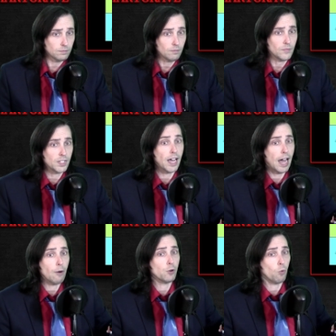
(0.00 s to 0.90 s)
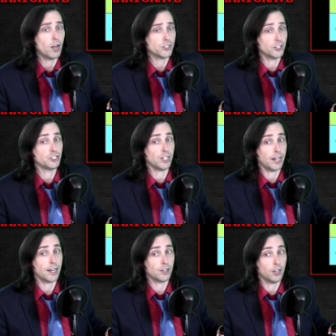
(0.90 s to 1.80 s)
Yeah, I would watch the shit
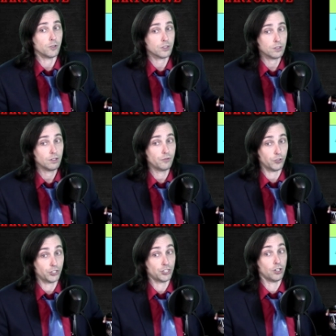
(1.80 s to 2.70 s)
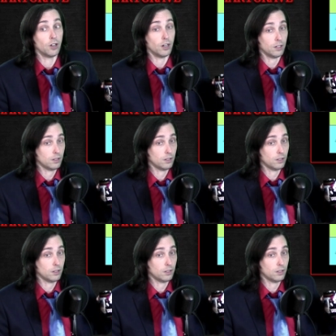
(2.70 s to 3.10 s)
out of those for sure.